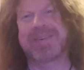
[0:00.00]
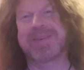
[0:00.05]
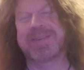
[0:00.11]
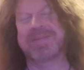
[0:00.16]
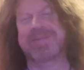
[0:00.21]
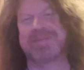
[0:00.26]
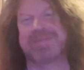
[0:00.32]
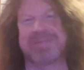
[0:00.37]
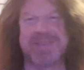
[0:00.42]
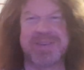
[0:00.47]

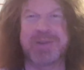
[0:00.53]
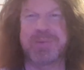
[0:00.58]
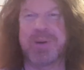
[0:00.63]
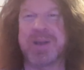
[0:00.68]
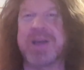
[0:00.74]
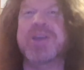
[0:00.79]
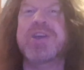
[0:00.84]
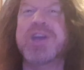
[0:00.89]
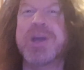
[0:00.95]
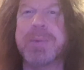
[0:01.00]
know,
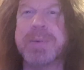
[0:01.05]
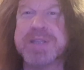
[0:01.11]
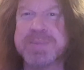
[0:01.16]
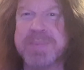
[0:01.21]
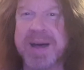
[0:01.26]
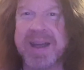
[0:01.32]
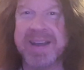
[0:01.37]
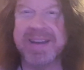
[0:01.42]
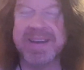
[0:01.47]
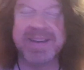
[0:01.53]
what do humans
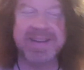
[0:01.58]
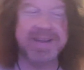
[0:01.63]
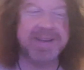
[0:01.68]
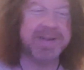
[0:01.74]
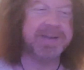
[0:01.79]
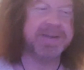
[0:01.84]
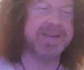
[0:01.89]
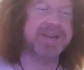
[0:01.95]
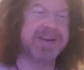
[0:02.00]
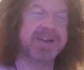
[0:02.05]
matter?
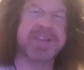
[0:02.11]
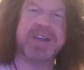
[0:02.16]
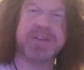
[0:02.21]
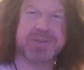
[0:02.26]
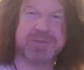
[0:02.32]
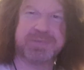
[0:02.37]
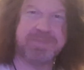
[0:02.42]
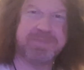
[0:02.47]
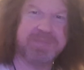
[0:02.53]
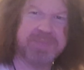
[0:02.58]
You know, they're
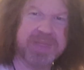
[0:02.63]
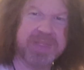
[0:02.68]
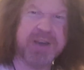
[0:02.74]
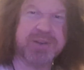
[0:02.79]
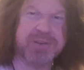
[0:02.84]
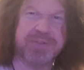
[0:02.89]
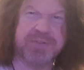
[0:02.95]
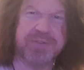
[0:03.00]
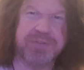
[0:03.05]
just they're just